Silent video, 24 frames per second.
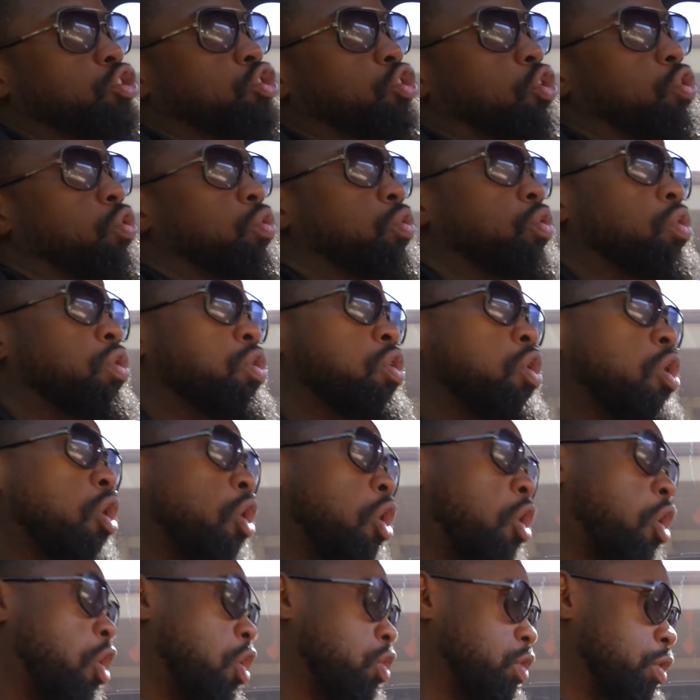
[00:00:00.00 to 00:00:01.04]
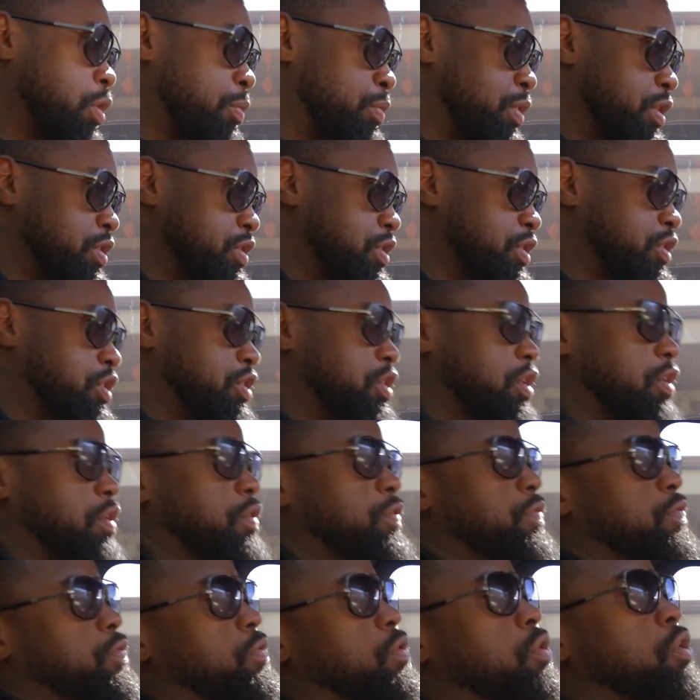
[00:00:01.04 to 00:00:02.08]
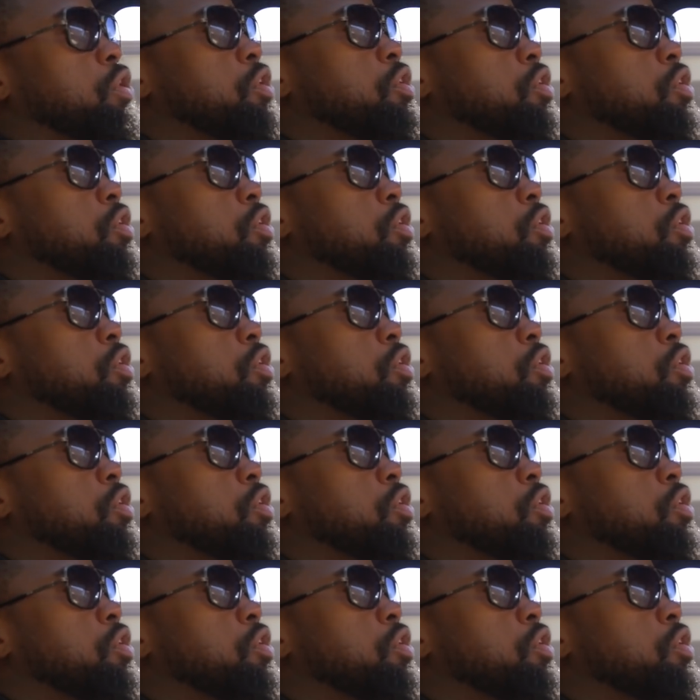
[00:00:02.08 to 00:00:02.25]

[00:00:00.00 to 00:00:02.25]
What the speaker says: So all of the business stuff,